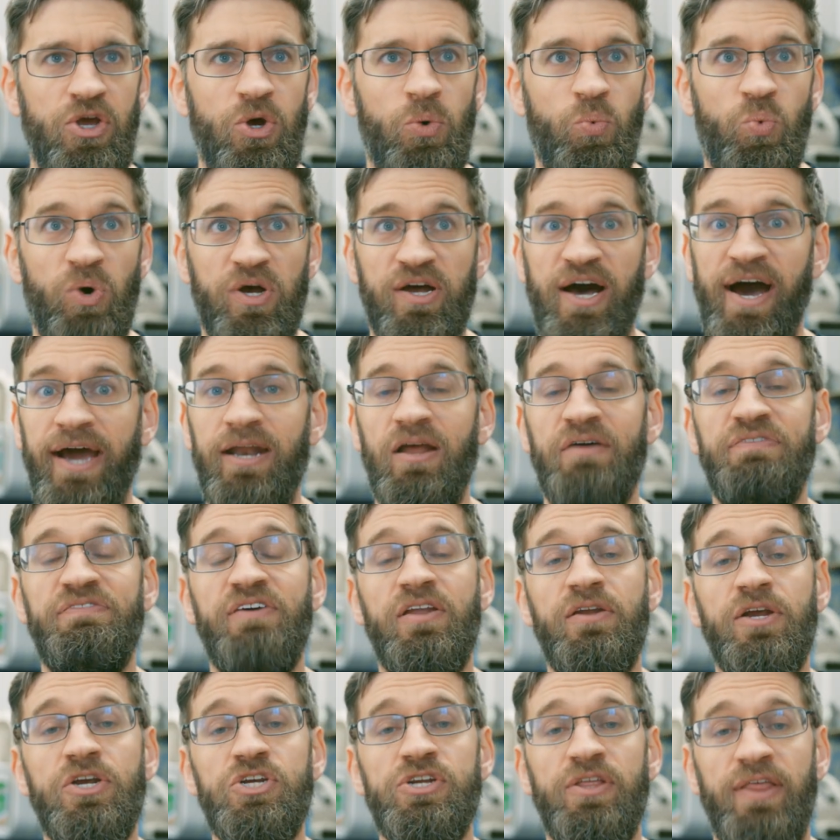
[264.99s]
what kind of
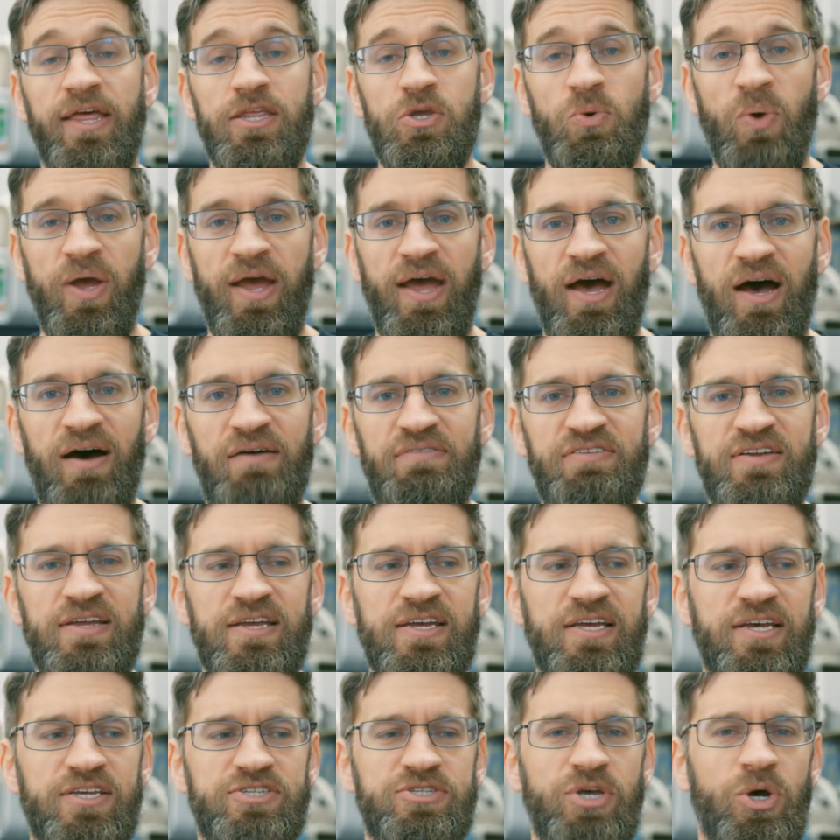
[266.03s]
finish that you have
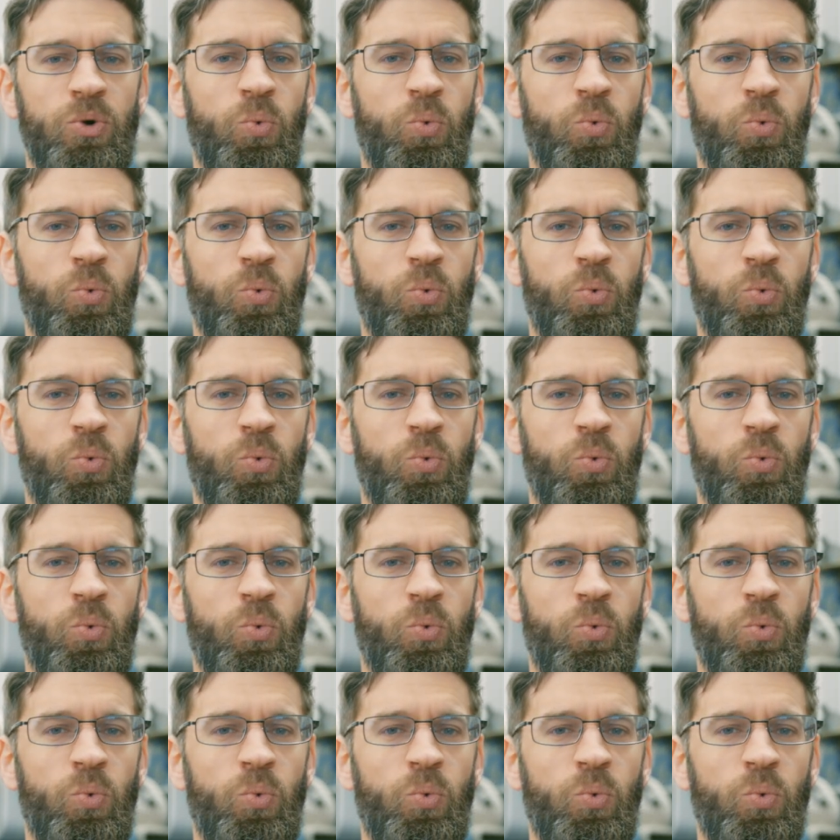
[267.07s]
is,